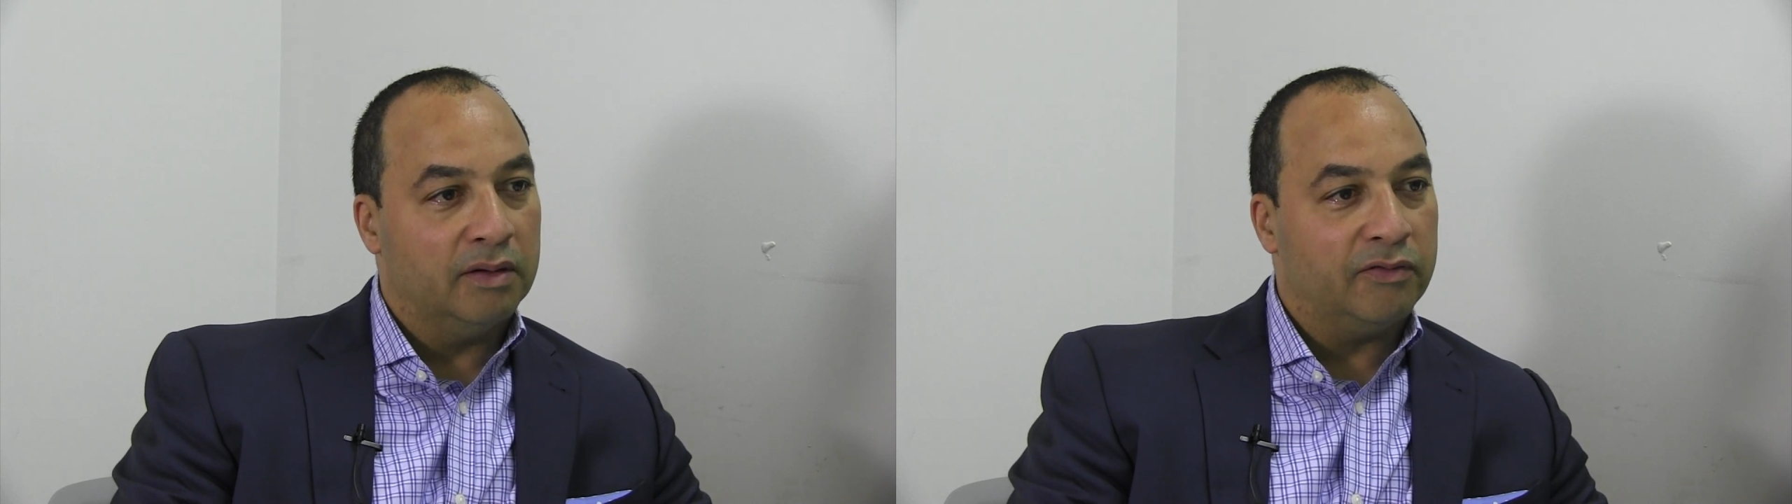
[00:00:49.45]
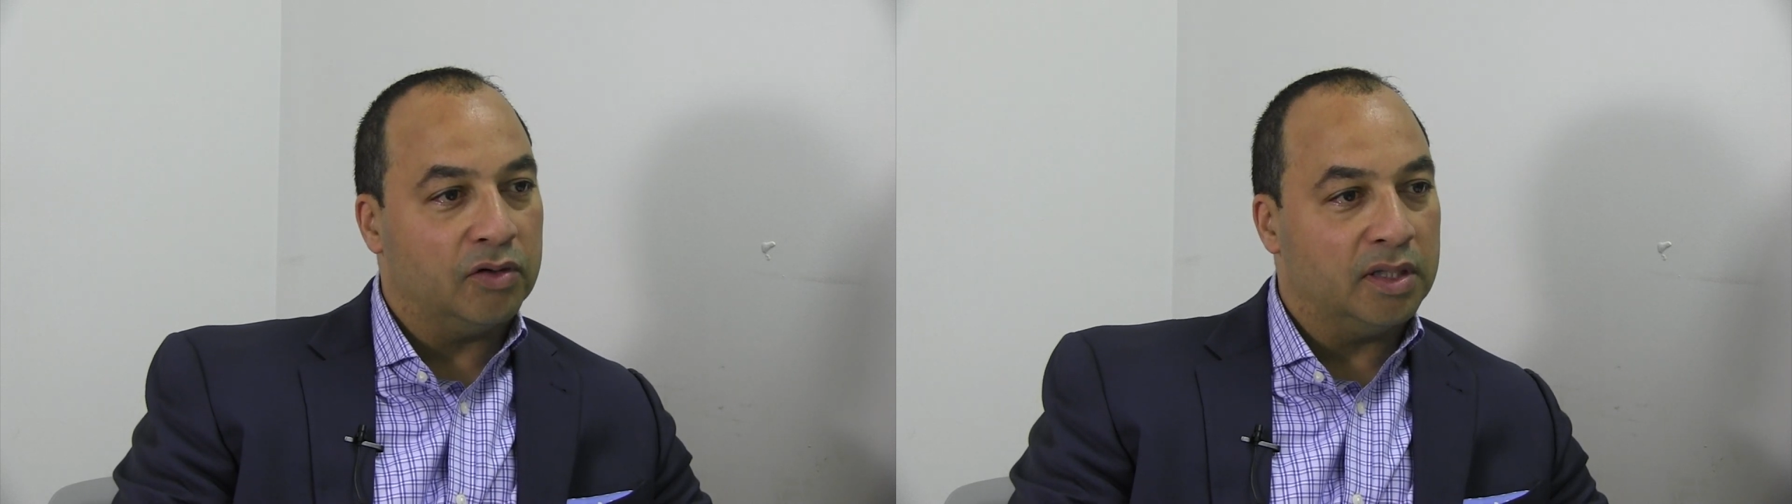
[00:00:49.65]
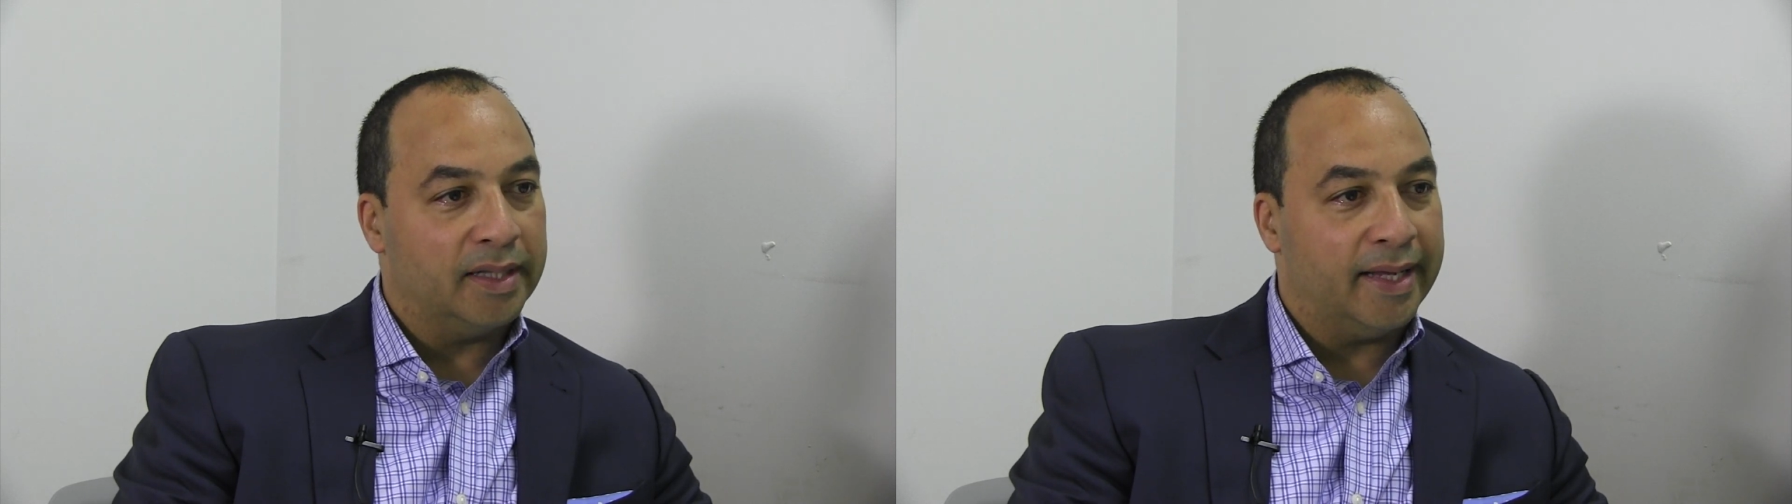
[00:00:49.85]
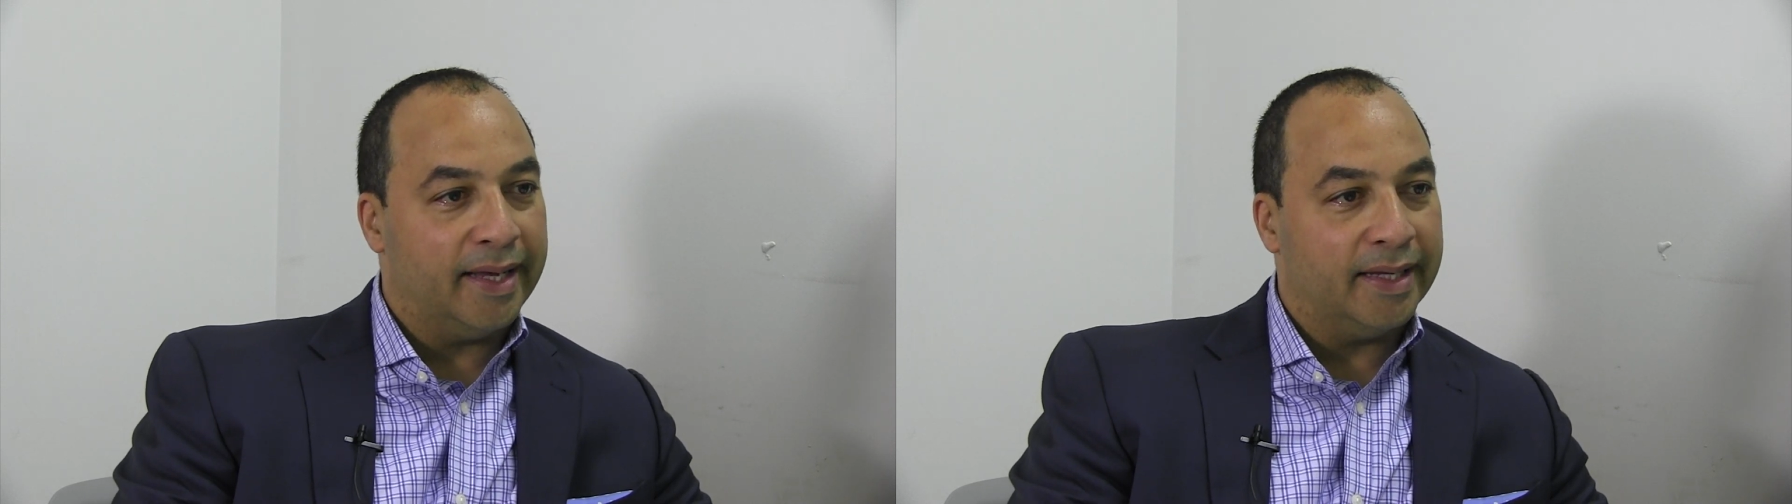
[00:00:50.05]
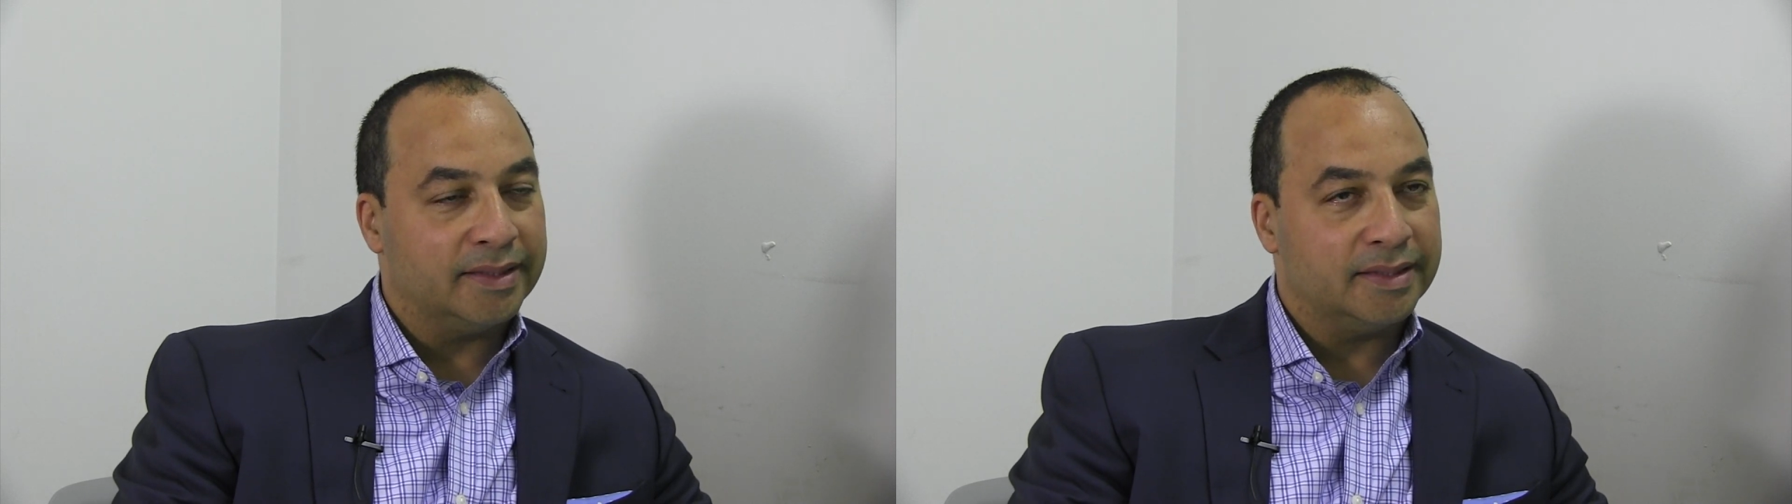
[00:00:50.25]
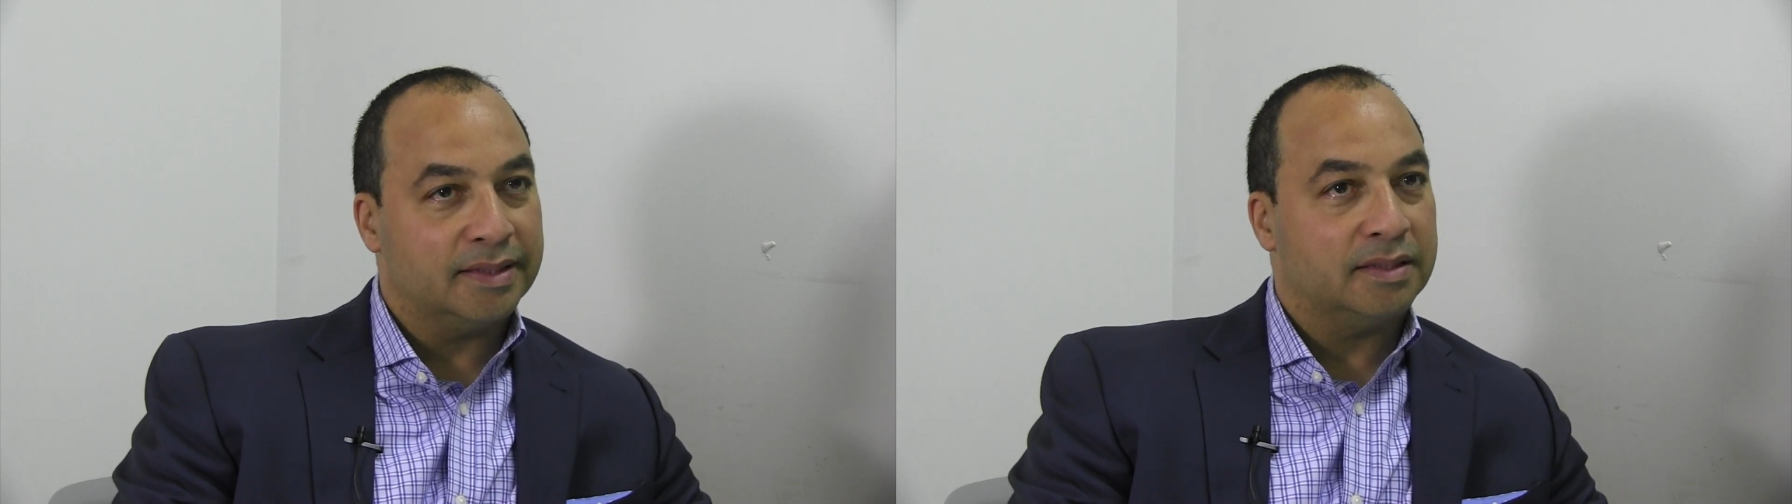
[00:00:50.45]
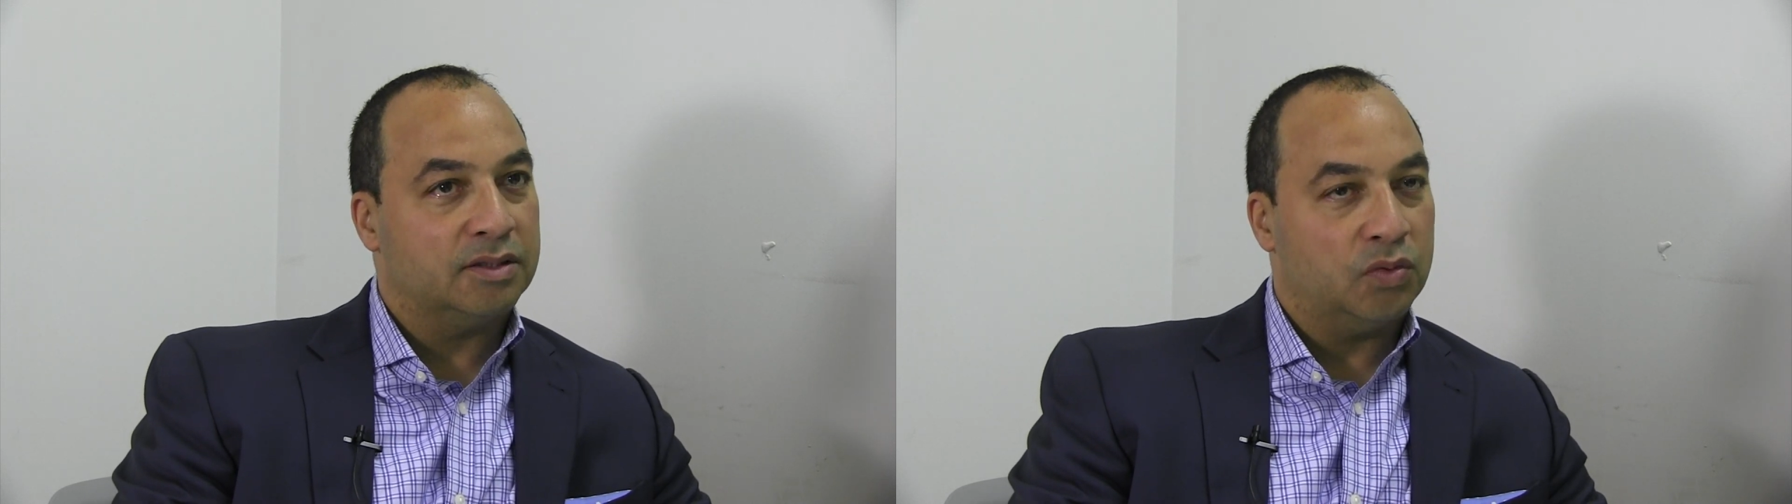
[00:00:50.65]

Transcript: For the last